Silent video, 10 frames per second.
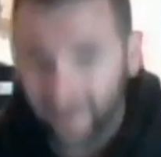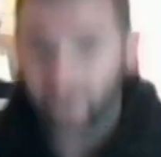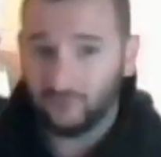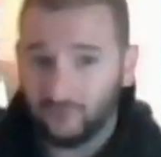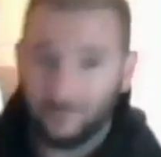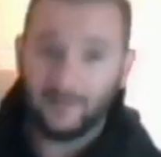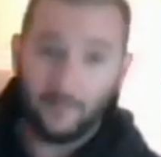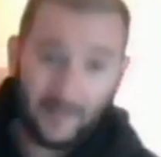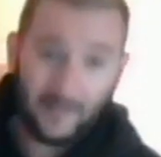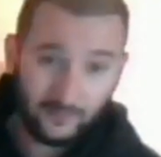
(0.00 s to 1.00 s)
should be double
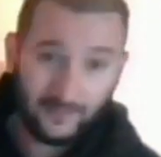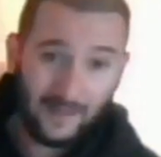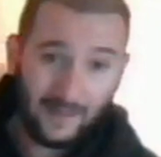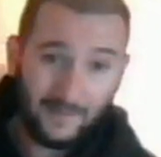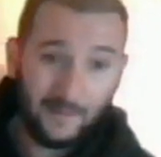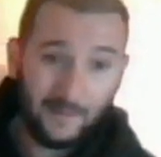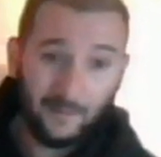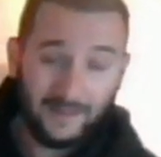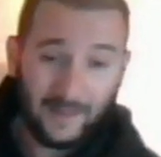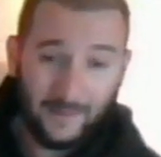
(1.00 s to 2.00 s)
boxed for that amount of money that
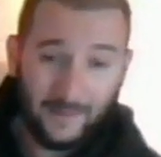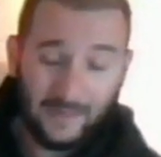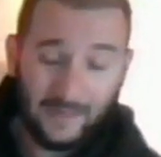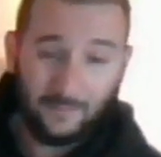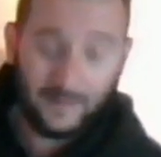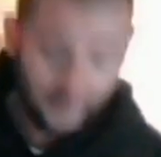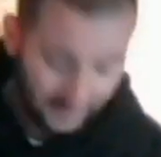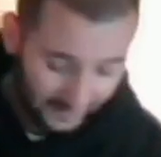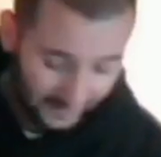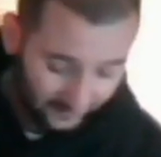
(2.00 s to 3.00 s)
I paid, but it
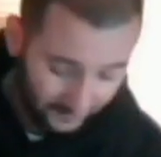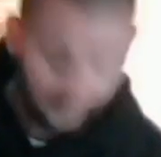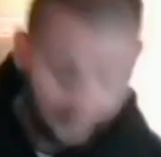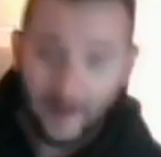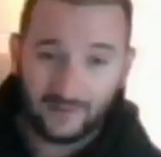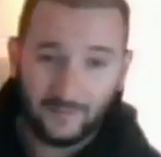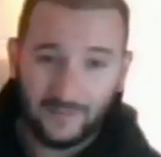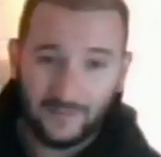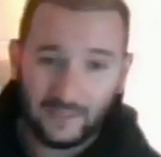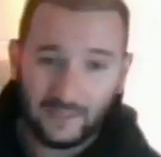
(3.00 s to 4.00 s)
is a big box. I mean, I
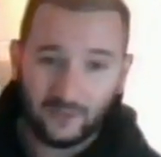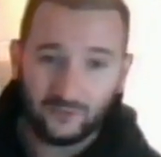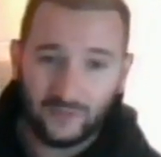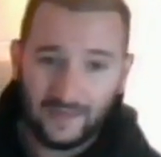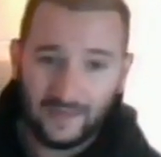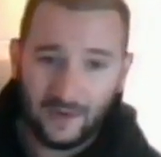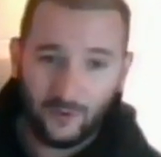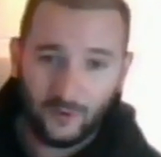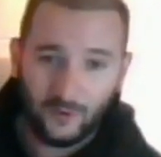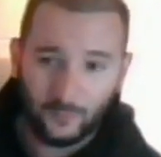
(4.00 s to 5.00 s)
can understand how hard
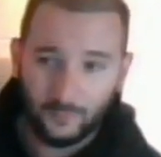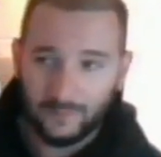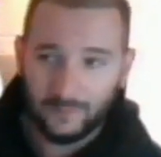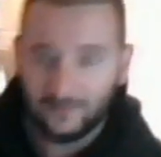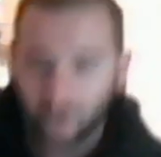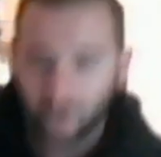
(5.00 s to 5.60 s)
it would be to